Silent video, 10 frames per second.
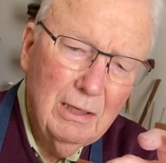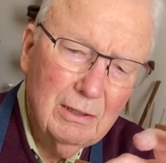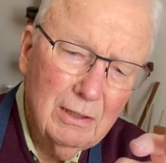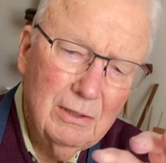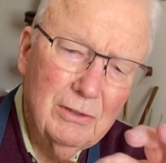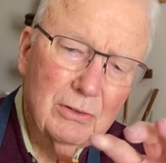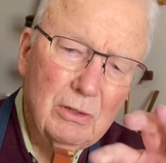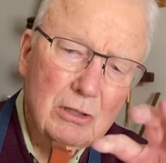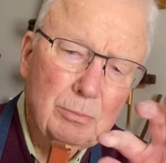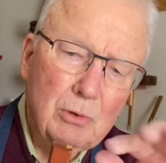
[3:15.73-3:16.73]

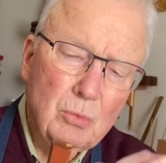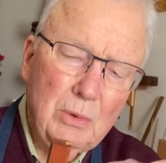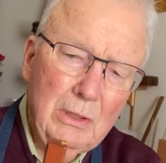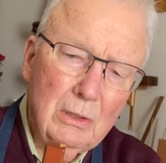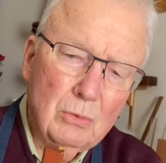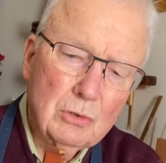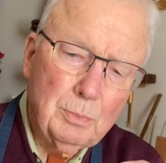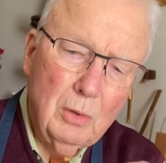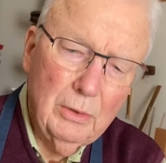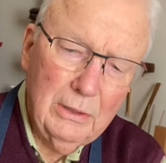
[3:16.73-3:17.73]
distance between those
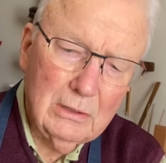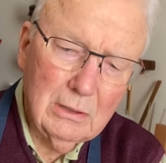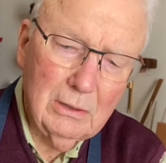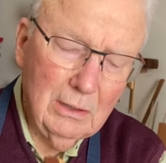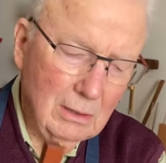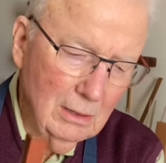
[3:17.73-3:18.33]
points in